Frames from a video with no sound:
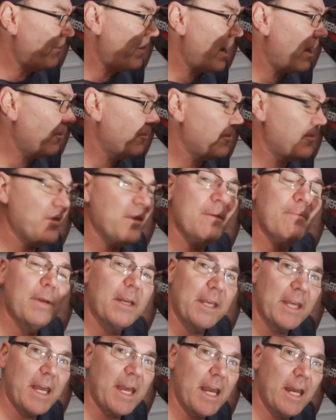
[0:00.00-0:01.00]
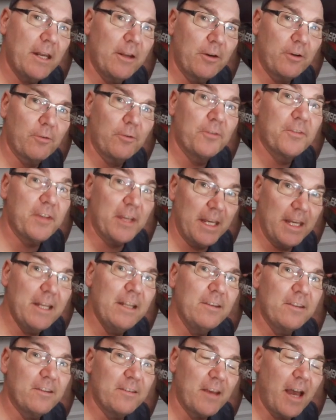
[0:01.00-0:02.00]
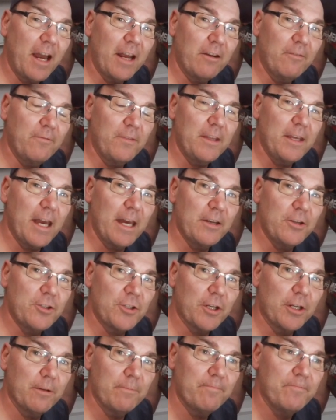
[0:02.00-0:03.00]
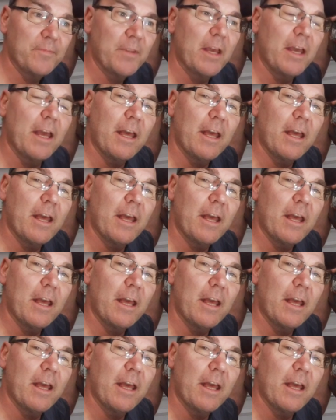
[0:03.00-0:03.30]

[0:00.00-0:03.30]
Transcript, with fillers: about the mechanicals inside of the engine